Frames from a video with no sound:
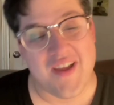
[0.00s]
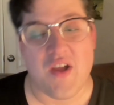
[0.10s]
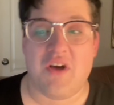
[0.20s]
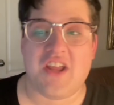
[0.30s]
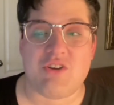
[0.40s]

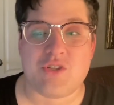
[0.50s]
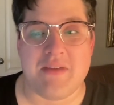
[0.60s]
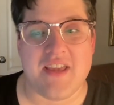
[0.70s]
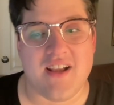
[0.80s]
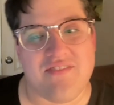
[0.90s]
Well,
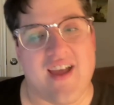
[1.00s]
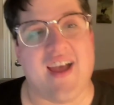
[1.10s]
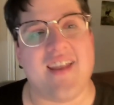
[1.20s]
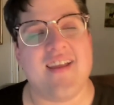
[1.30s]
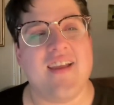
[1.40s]
speaking of
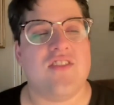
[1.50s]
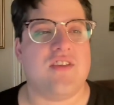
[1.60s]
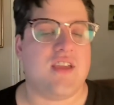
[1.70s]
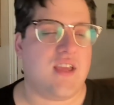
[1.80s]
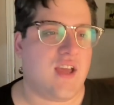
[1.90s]
that,
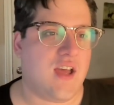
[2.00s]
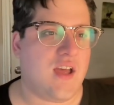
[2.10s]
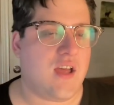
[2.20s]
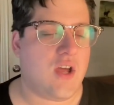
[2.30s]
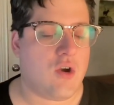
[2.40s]
the
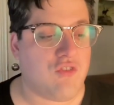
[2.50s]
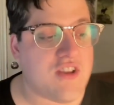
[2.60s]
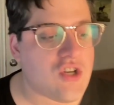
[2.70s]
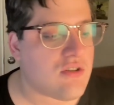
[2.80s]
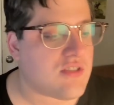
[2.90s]

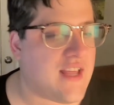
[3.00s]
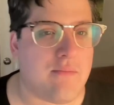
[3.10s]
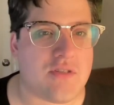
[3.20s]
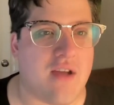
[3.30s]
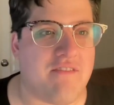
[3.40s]
original
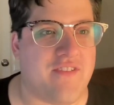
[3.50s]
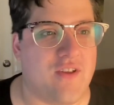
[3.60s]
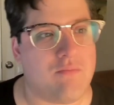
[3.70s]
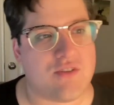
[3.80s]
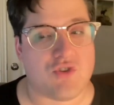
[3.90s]
Salem's Lot
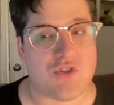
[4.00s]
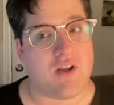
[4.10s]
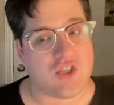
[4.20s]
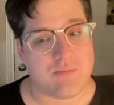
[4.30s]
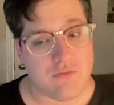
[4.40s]
film was
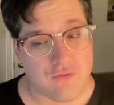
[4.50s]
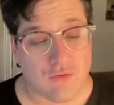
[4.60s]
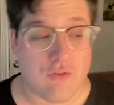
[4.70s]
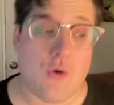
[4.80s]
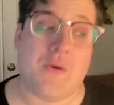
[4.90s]
responsible
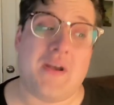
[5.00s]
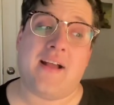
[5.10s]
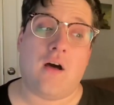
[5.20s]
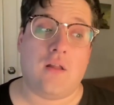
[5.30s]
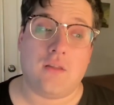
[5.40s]
for
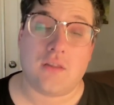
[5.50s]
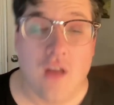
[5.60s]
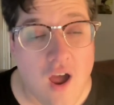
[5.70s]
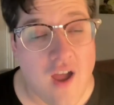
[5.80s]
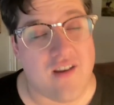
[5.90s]
ruining a
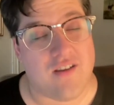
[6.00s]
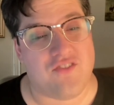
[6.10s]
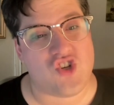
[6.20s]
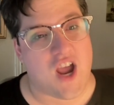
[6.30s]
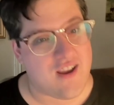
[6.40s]
lot
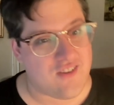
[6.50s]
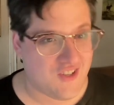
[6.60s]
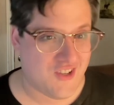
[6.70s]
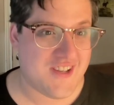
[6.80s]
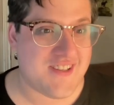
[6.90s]
of
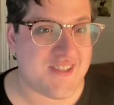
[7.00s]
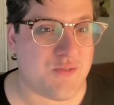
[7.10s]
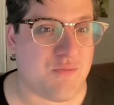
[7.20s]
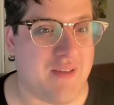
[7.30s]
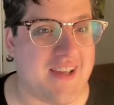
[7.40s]

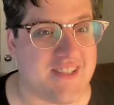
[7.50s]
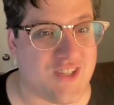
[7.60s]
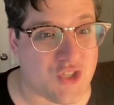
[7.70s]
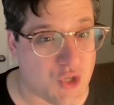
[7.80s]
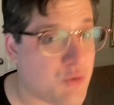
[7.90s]
childhoods because
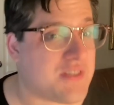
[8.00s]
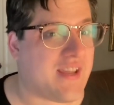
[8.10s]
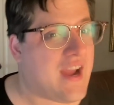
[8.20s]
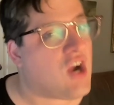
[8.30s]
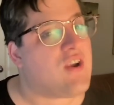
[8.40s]
it's so
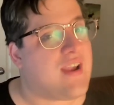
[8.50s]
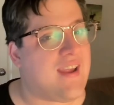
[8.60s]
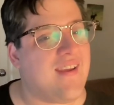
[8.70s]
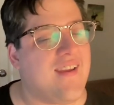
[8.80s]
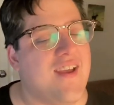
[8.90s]

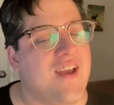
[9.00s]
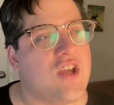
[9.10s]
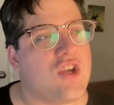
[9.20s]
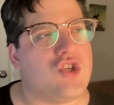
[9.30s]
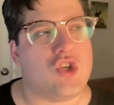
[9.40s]
scary.
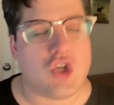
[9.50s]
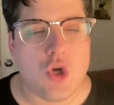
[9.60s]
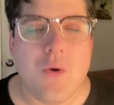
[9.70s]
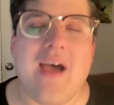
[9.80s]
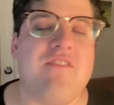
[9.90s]
Do
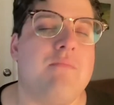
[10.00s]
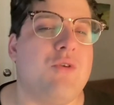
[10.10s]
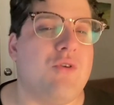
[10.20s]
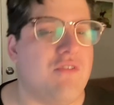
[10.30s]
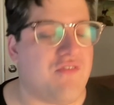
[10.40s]
you have a
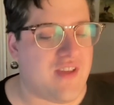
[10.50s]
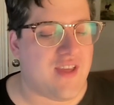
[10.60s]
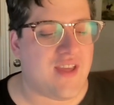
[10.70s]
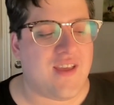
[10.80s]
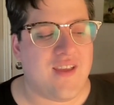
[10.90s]

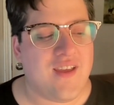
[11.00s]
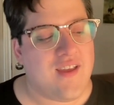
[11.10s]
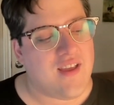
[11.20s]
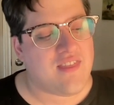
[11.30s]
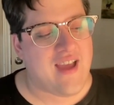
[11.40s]
movie
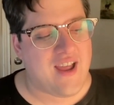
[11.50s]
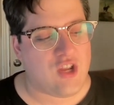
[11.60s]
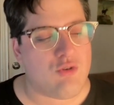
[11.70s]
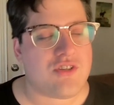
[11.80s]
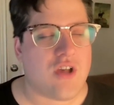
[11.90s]
that
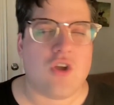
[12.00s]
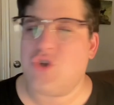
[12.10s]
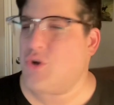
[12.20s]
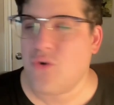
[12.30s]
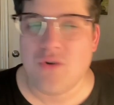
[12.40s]
you saw
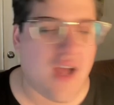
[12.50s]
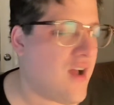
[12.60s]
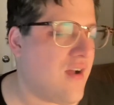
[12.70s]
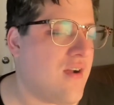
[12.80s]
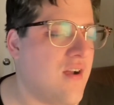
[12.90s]
too
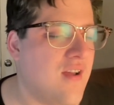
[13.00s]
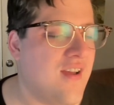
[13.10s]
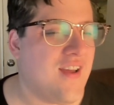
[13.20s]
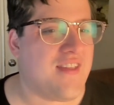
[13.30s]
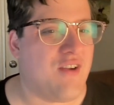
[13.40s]
young
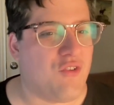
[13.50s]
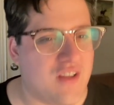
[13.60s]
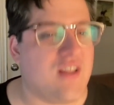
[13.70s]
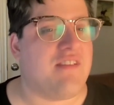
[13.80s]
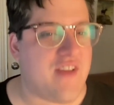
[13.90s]
that
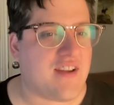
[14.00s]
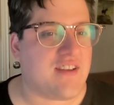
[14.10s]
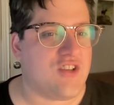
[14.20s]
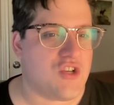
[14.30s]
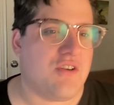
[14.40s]
really
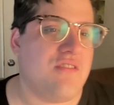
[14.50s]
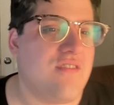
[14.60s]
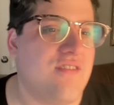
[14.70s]
affected you?